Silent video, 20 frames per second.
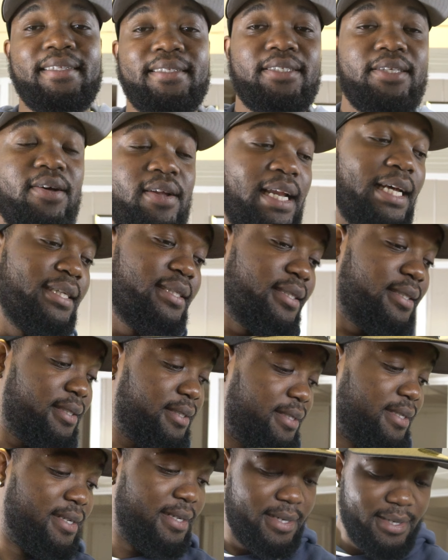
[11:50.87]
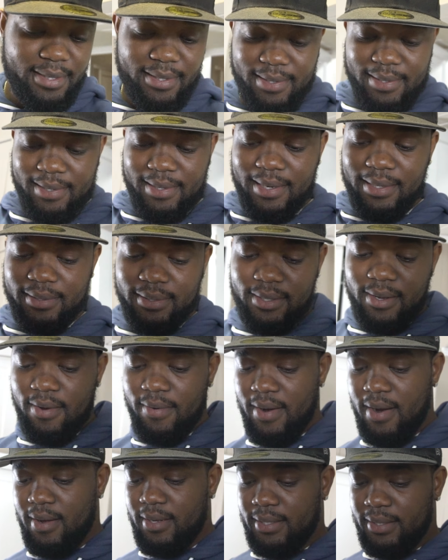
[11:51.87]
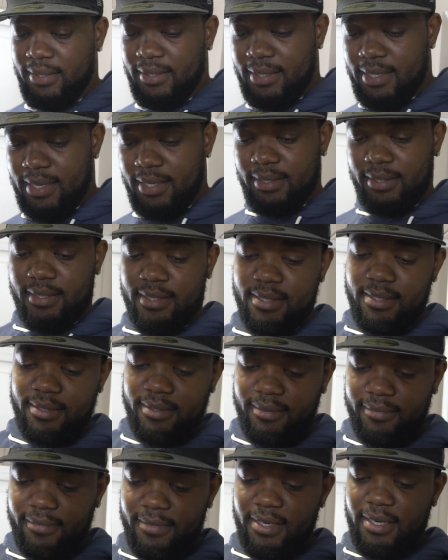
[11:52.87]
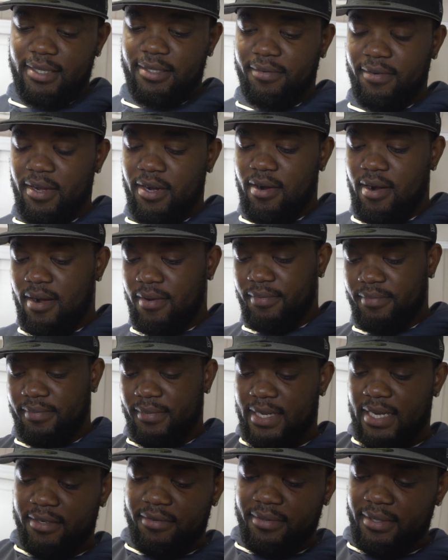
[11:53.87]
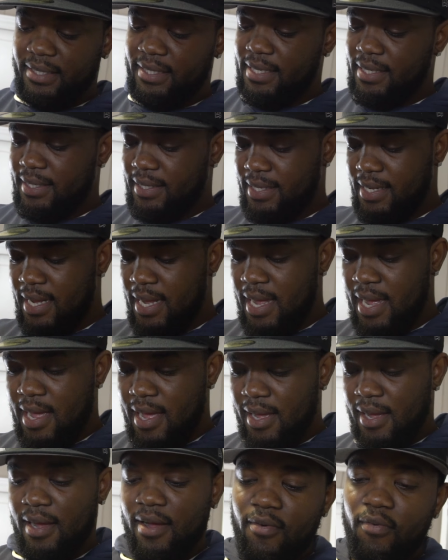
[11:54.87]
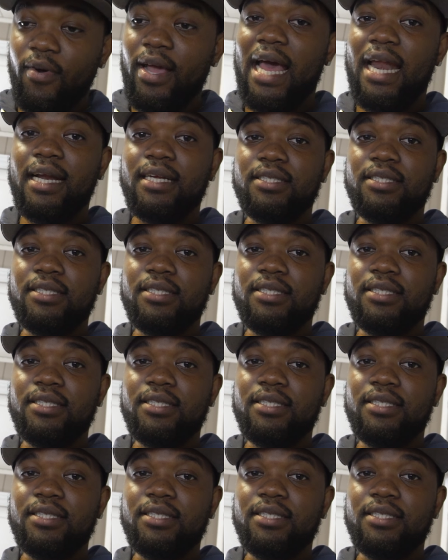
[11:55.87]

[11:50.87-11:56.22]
so let's let's start with all these things and let's figure out. That's for Cece. We gotta